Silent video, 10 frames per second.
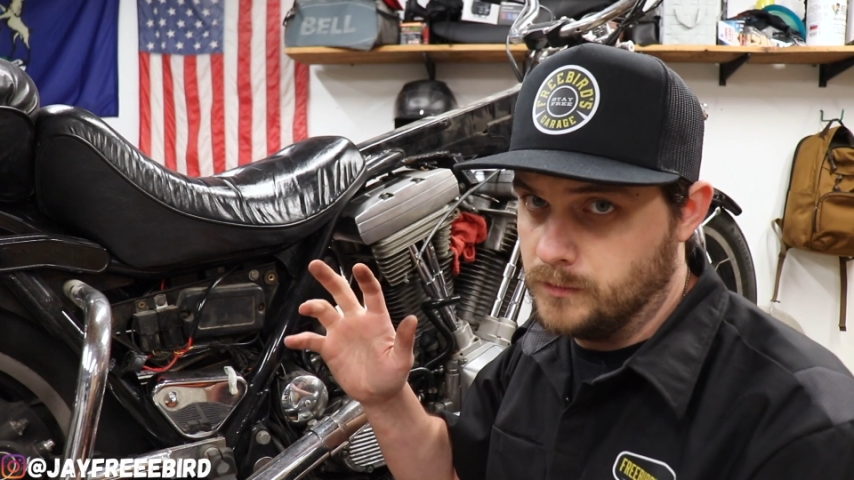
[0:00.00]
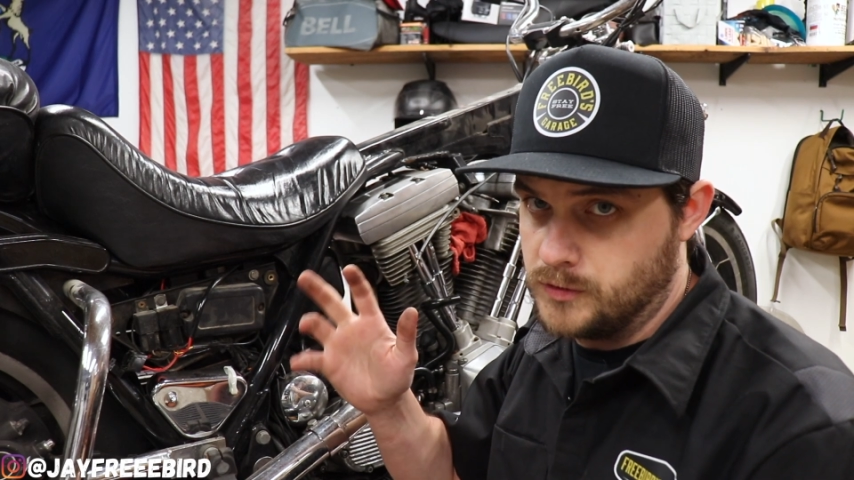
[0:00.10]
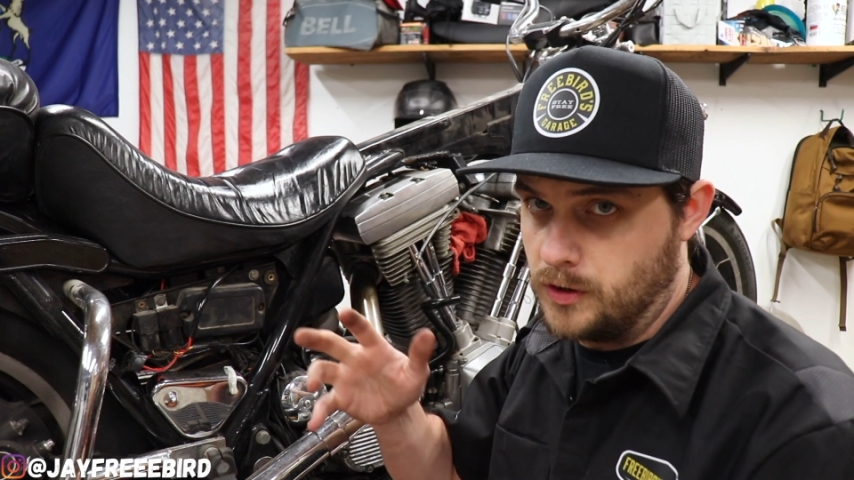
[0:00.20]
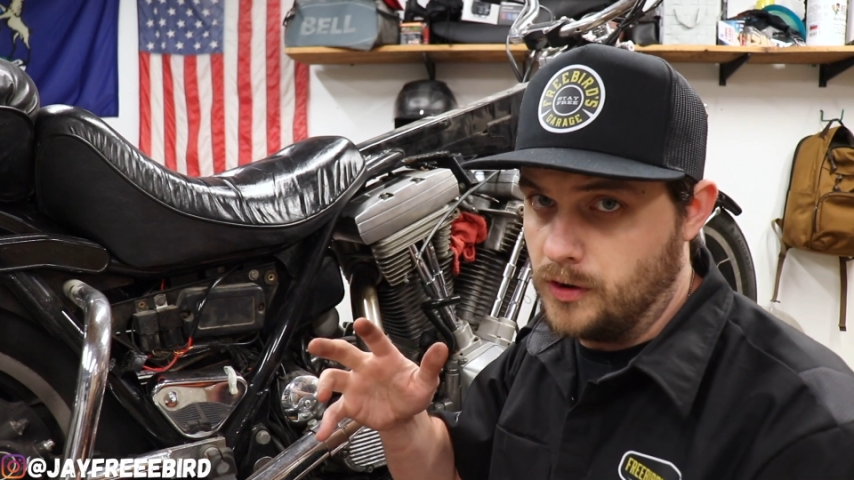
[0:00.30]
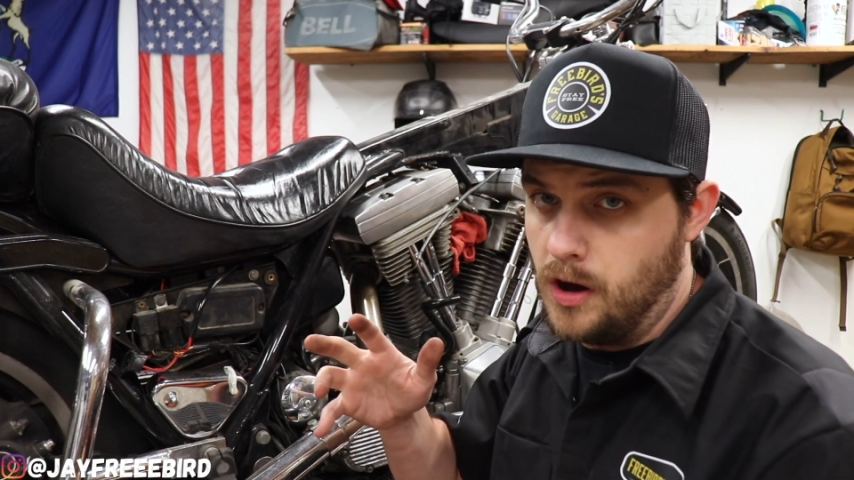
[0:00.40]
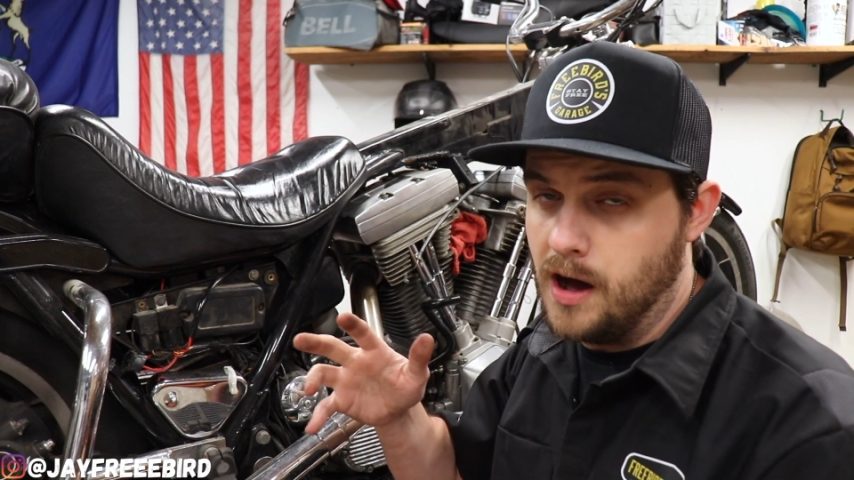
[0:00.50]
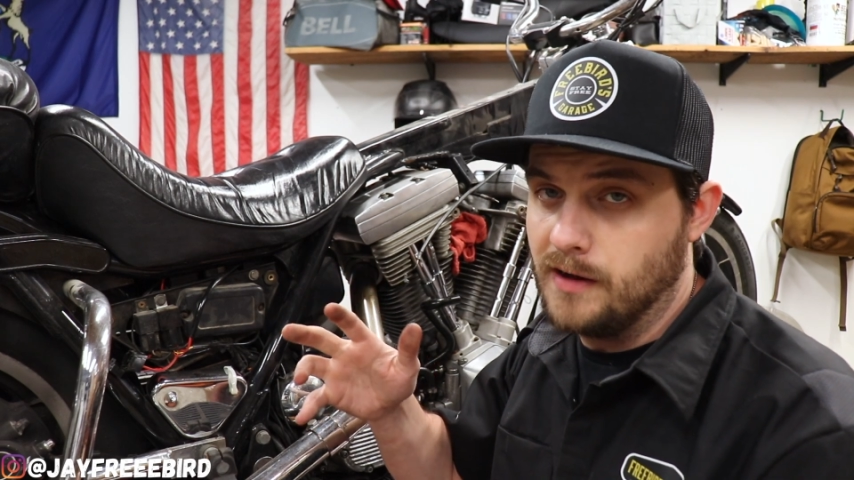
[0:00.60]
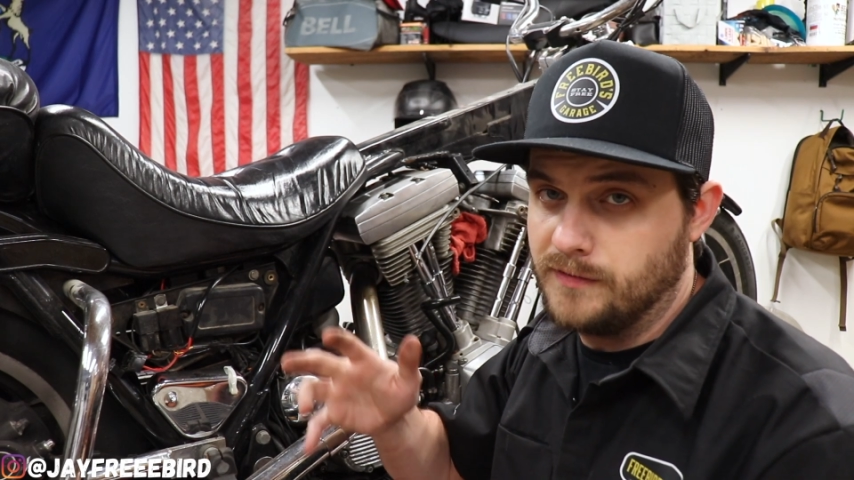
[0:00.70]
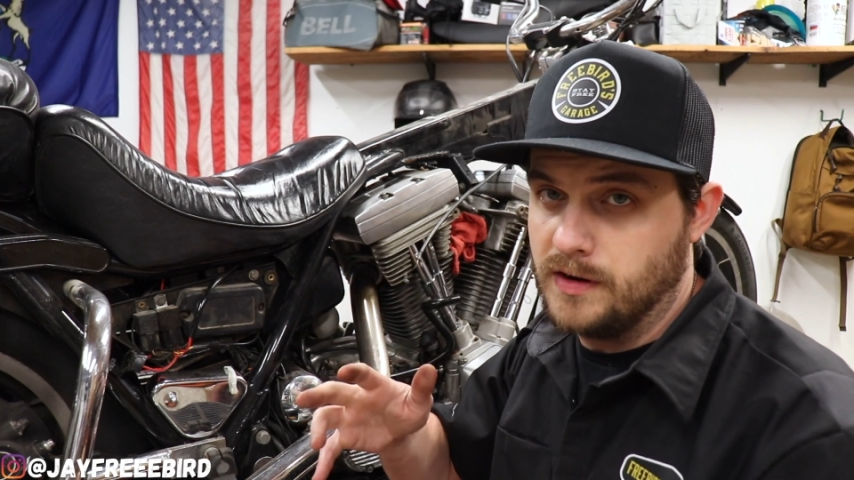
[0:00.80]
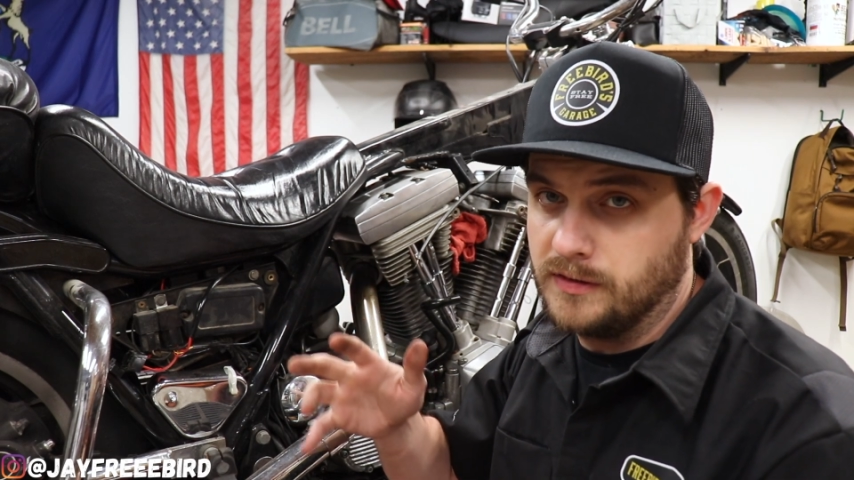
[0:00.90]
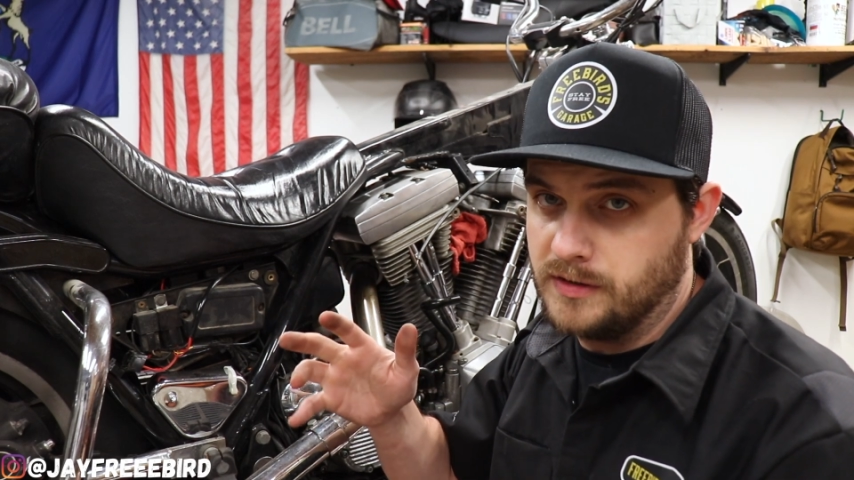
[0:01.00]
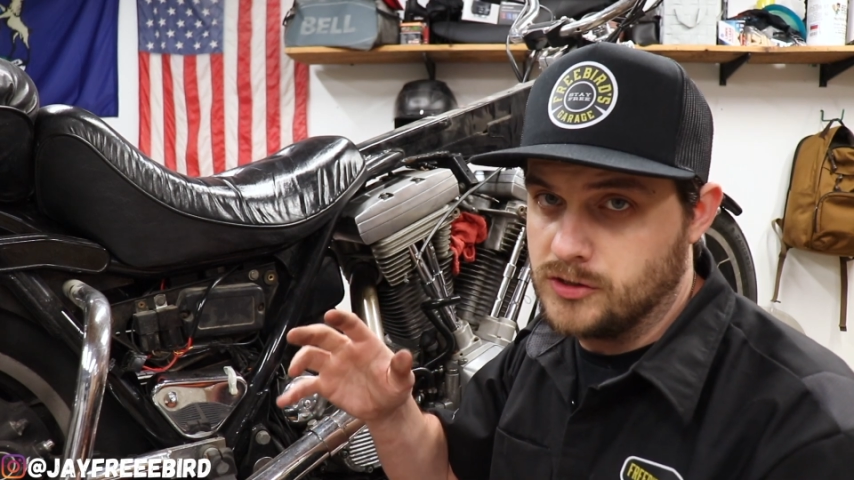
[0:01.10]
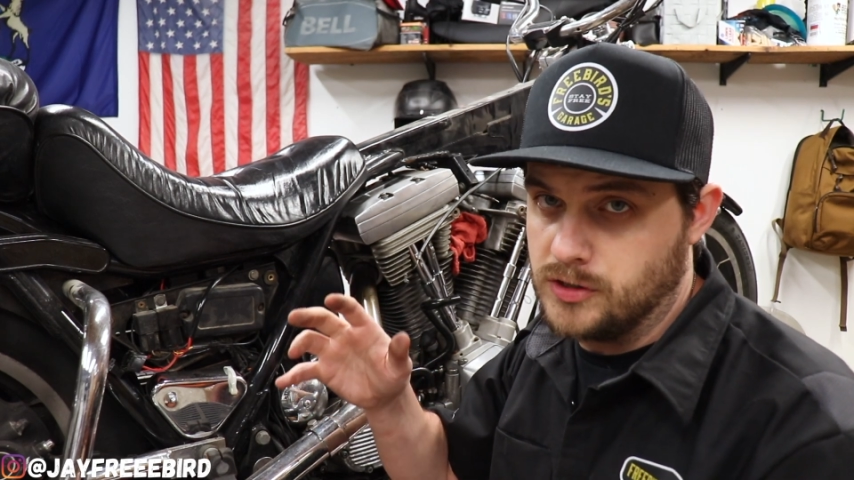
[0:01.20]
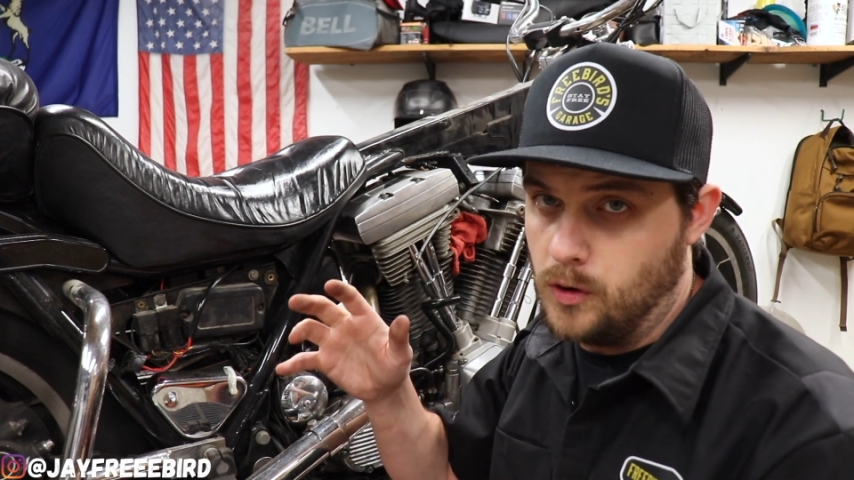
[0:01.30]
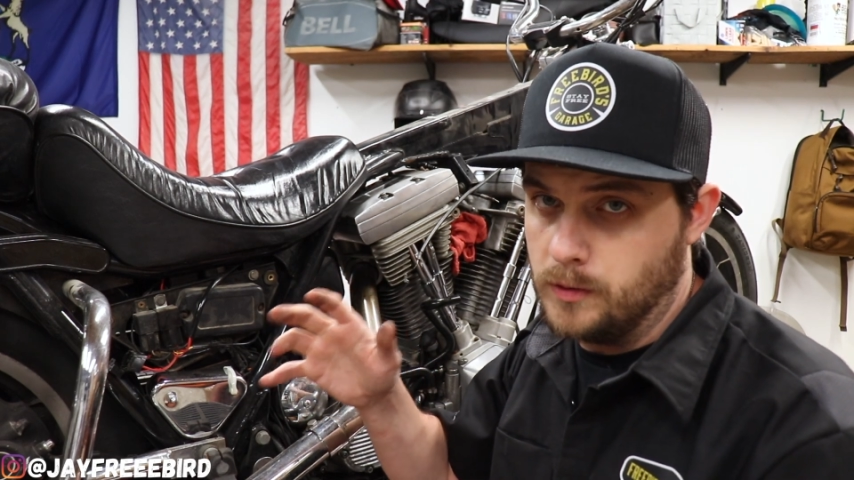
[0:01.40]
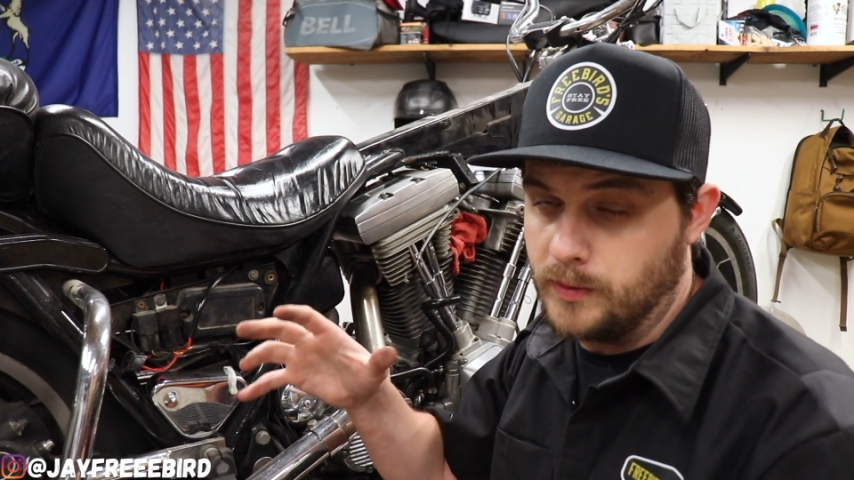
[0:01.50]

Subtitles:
turn off and essentially only